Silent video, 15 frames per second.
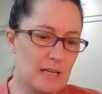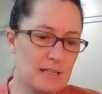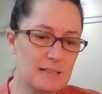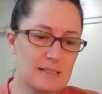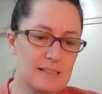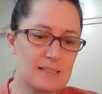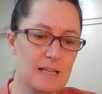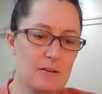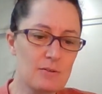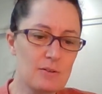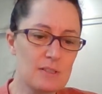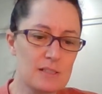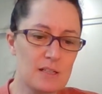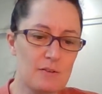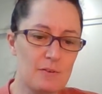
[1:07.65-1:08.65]
and sell
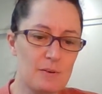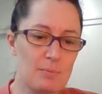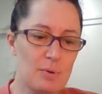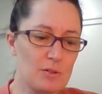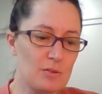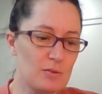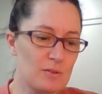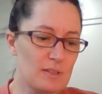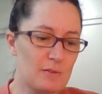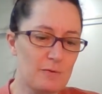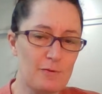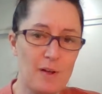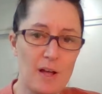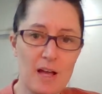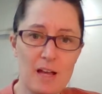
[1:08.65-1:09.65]
the stuff in bottles at
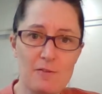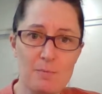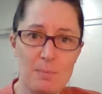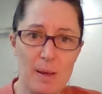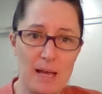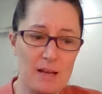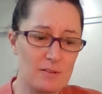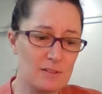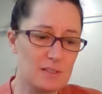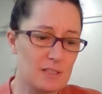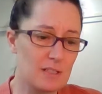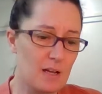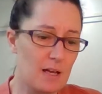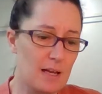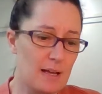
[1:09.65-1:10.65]
five pounds a
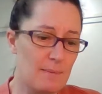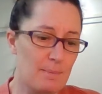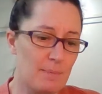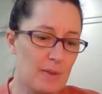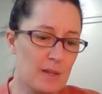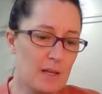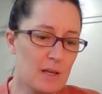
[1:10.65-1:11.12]
time.